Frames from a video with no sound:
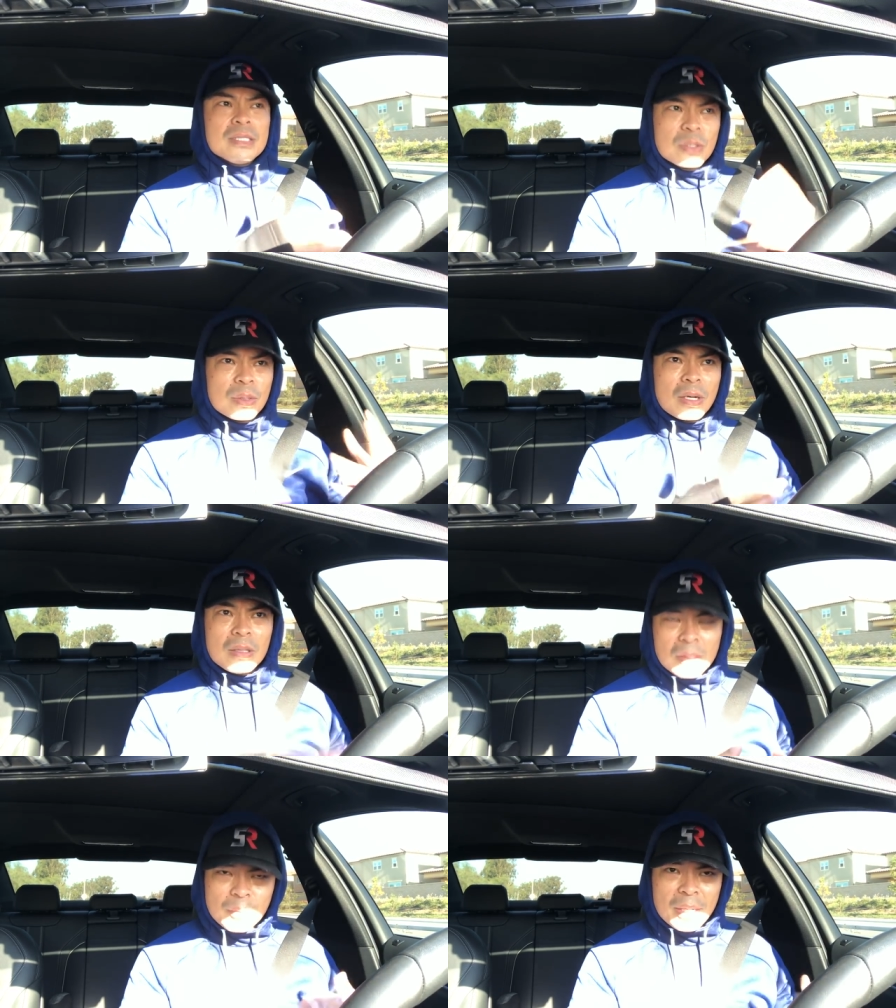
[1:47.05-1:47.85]
So they're a
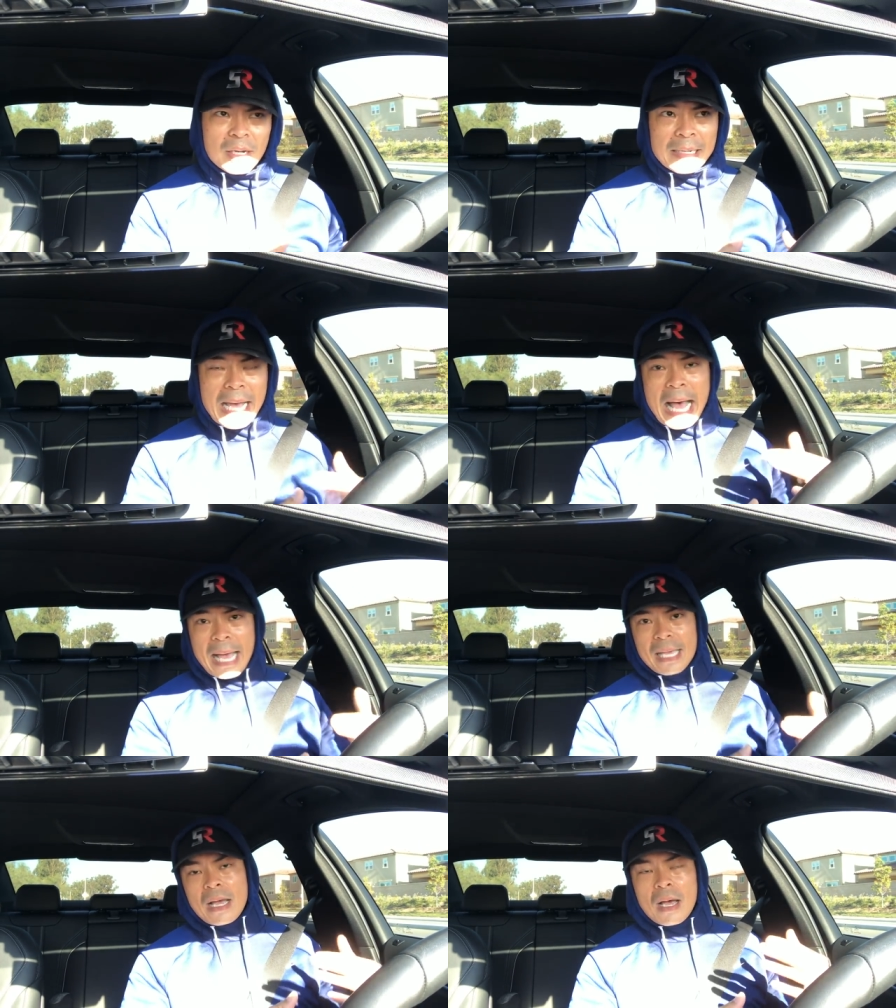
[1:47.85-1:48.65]
little bit on the
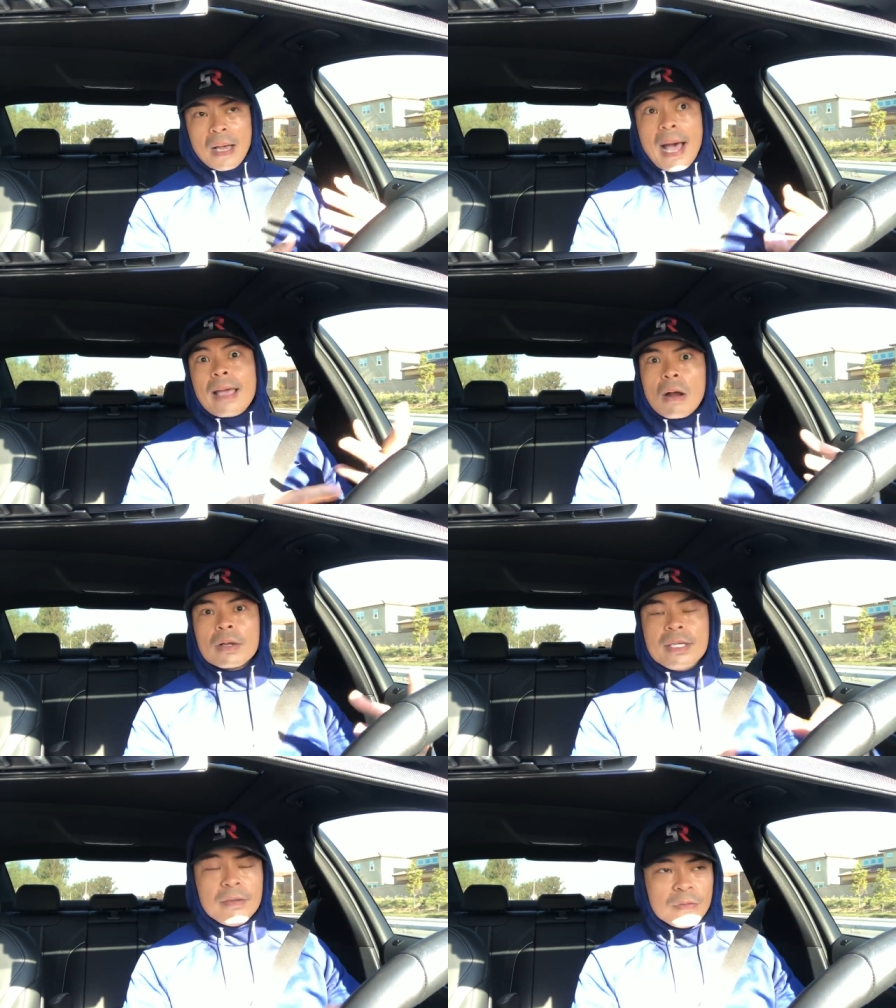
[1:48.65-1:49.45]
high
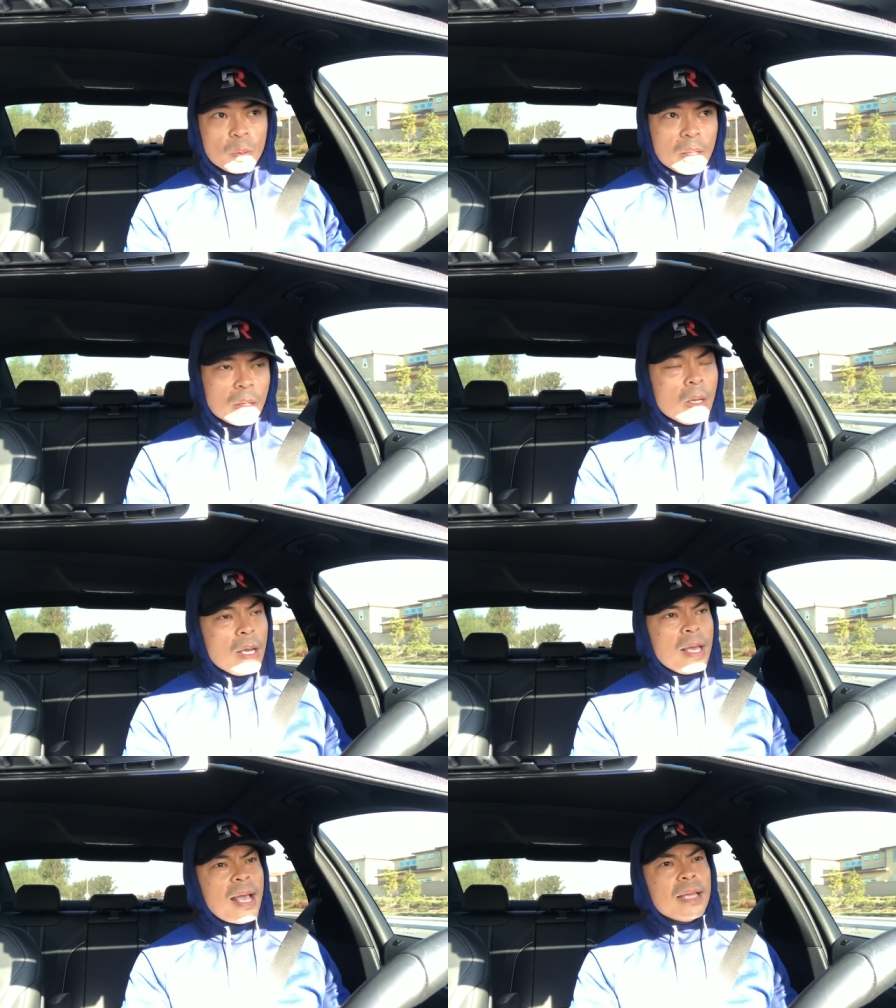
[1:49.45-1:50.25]
hierarchy, if you will,
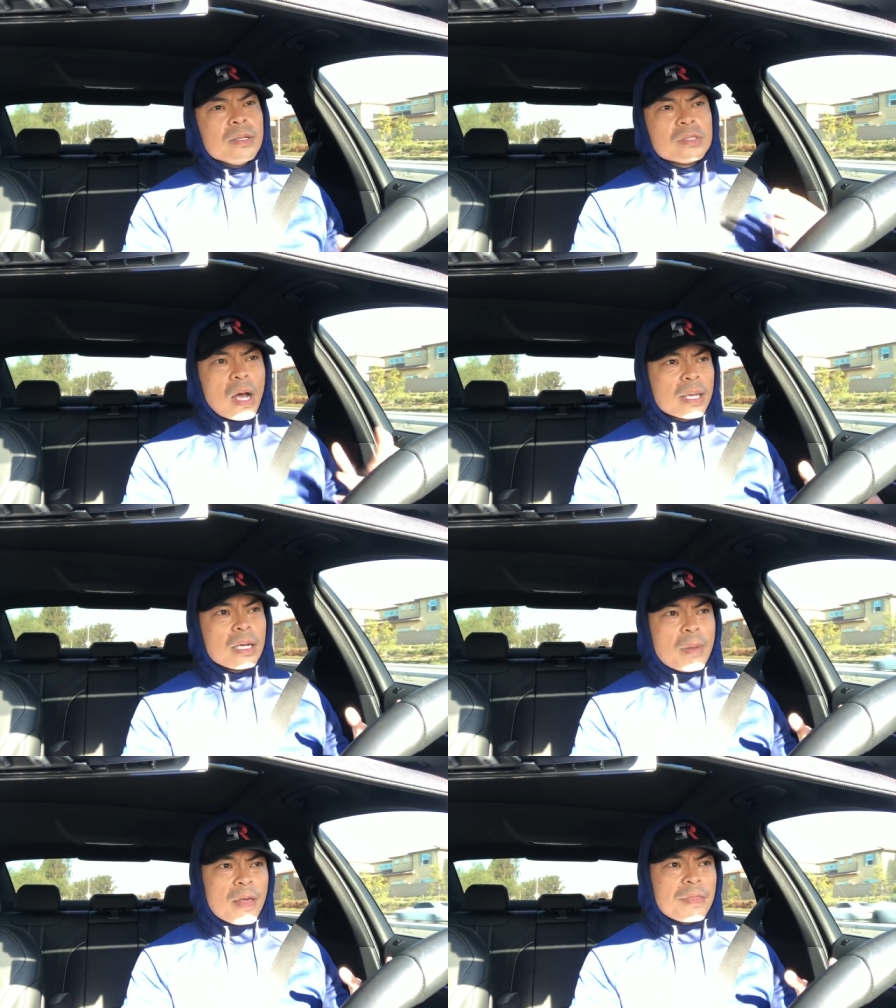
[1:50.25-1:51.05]
and they're talking
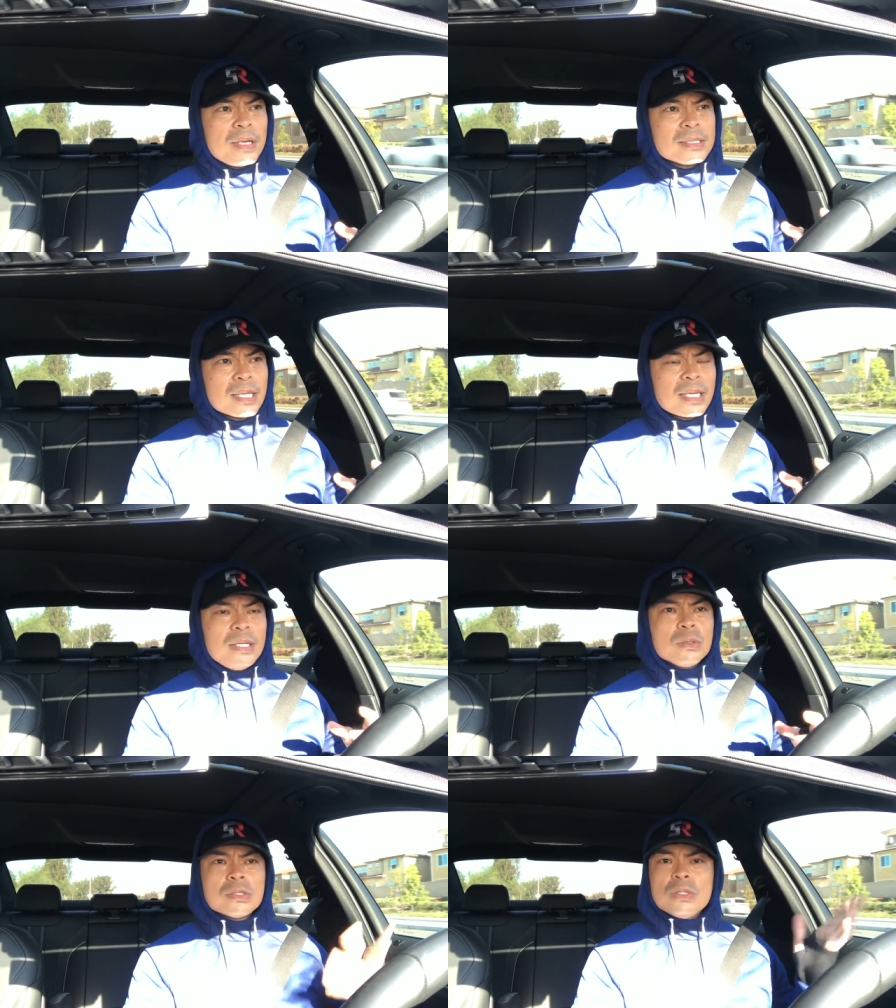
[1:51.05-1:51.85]
about things that they
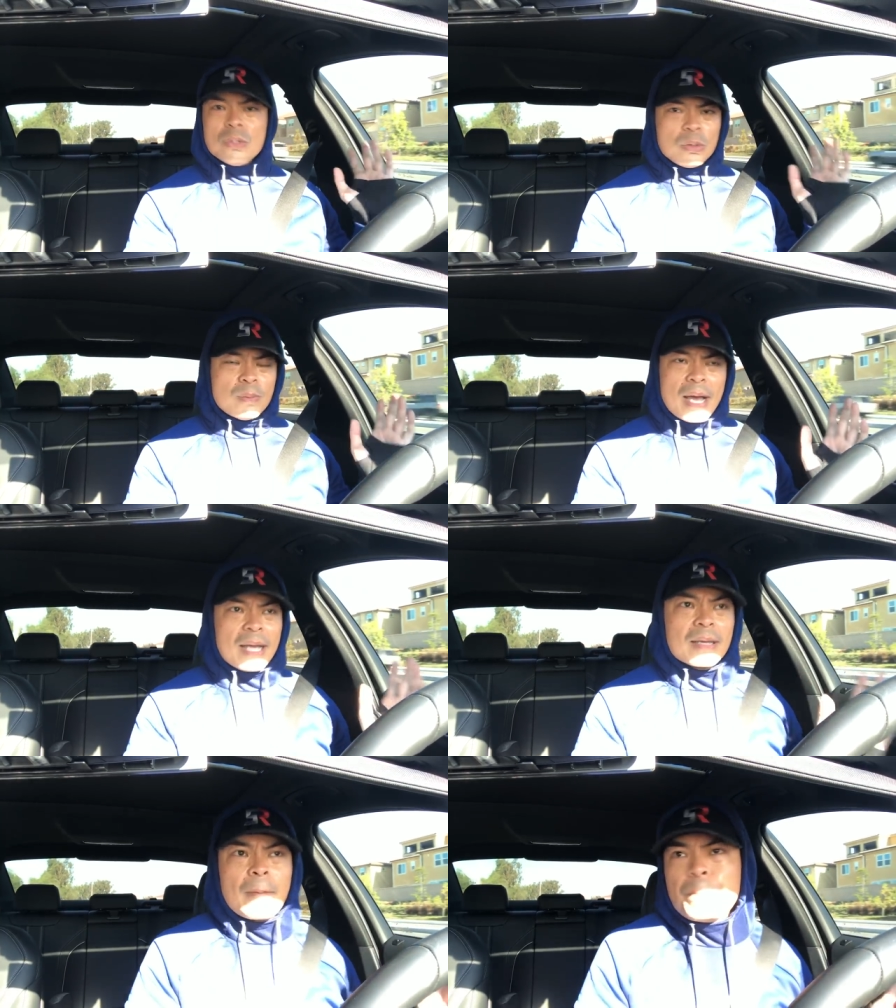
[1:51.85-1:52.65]
used to do
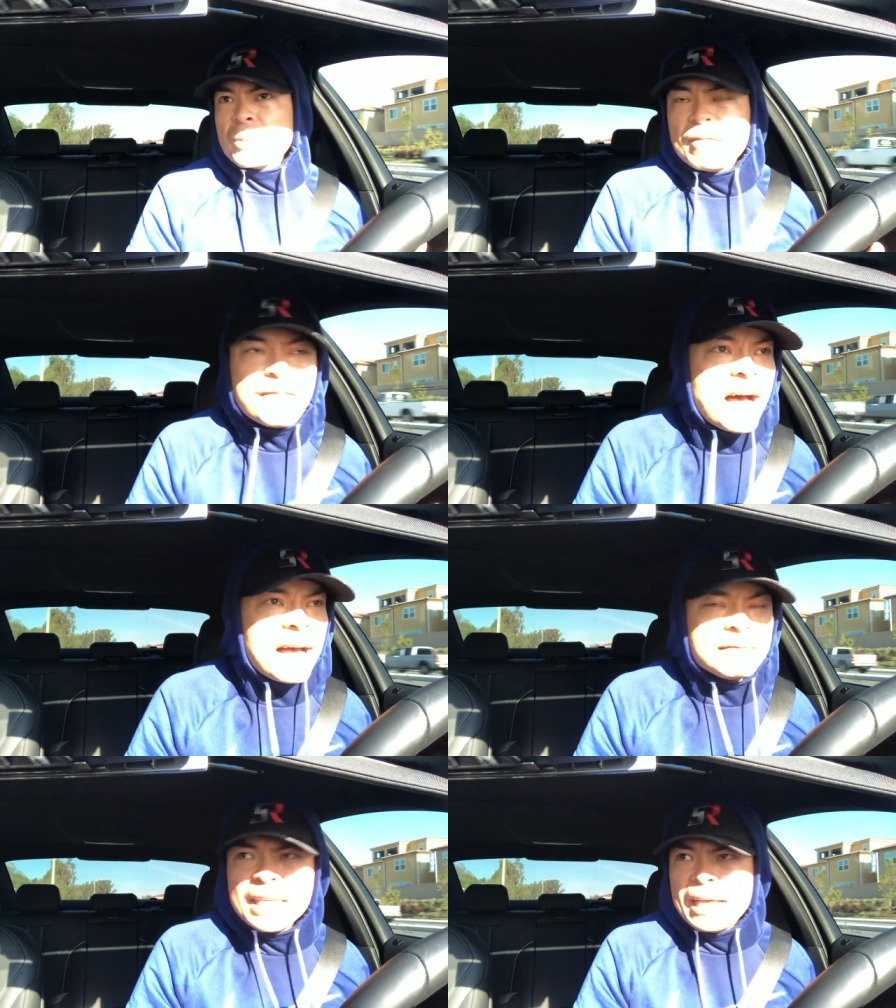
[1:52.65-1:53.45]
back
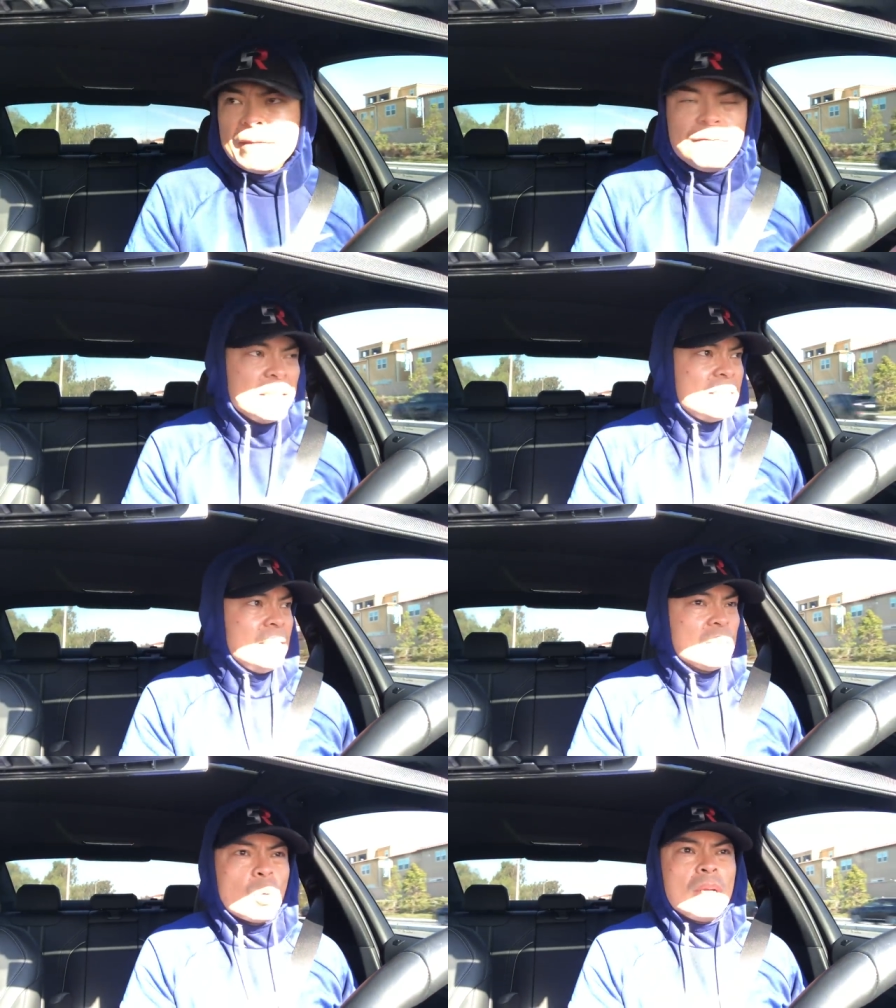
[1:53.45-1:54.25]
five, ten,
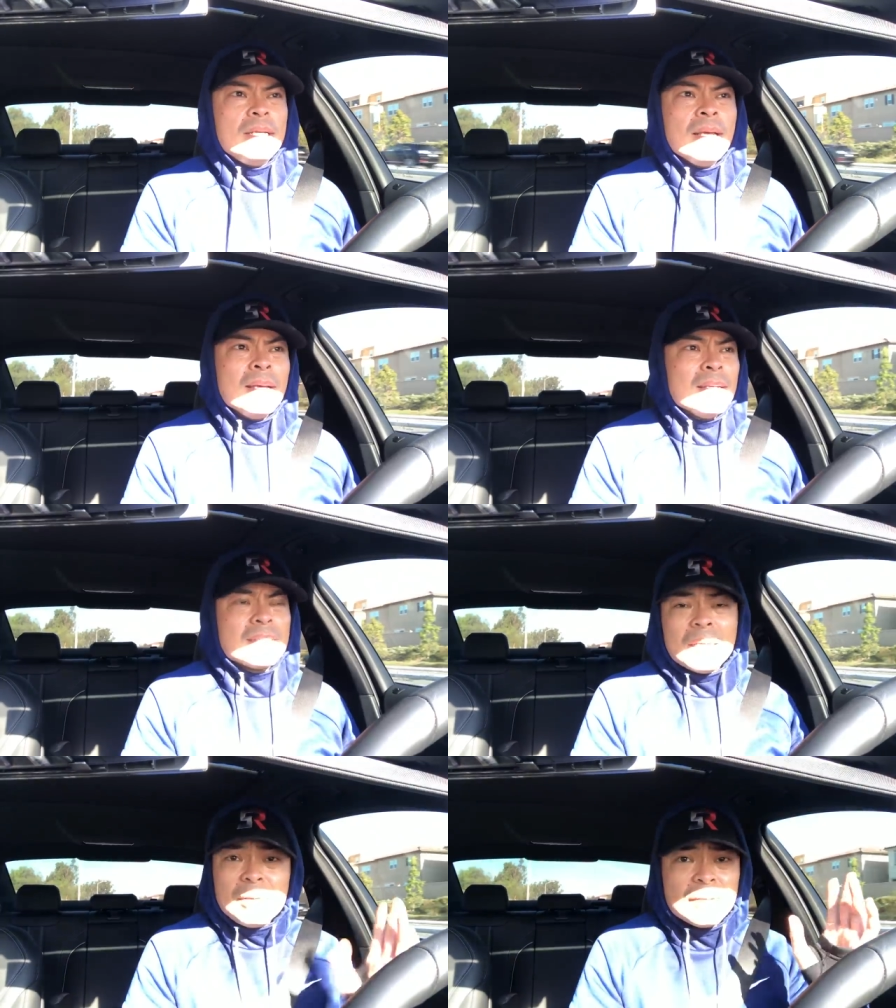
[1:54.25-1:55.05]
fifteen, twenty,
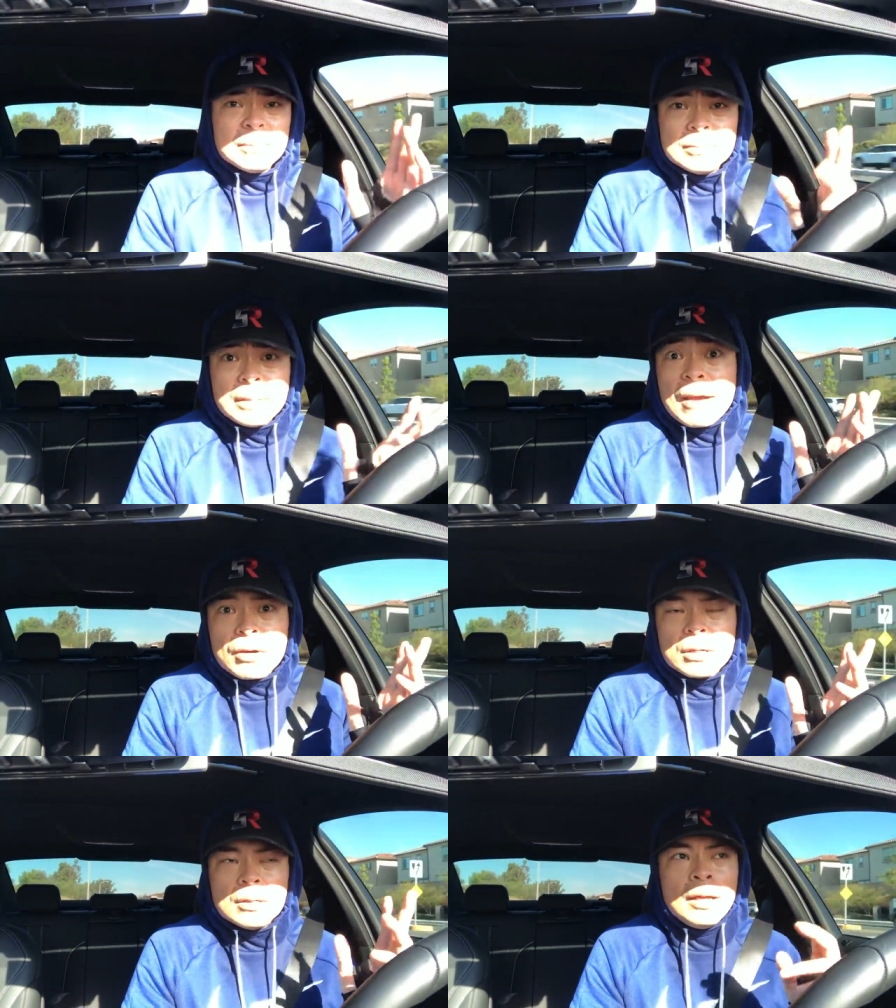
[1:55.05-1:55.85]
some even never,